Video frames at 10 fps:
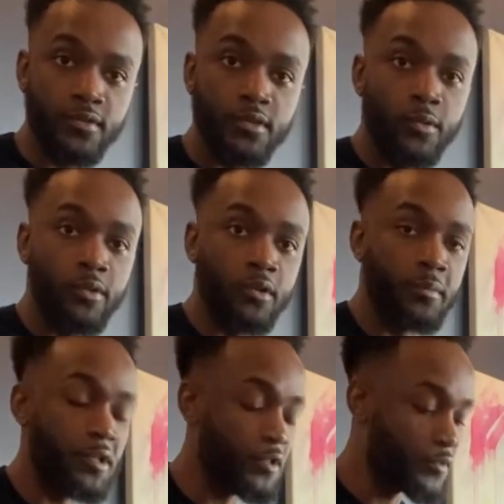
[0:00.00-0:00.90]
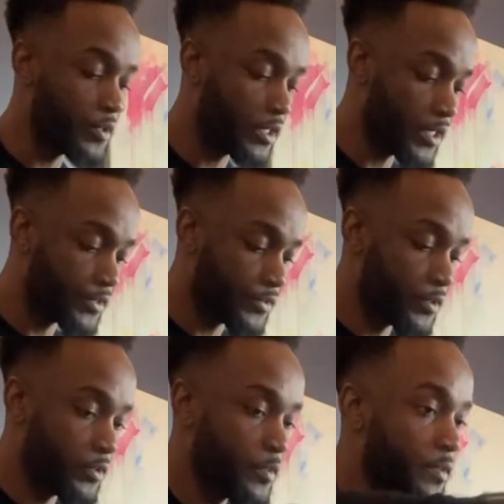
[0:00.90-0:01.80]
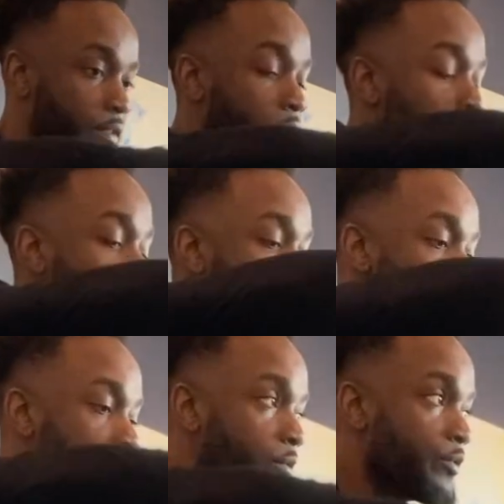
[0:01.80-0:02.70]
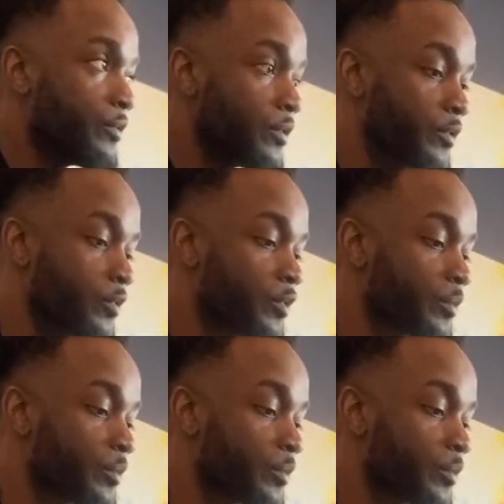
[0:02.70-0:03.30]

So we're going to be utilizing those. So what you want to do is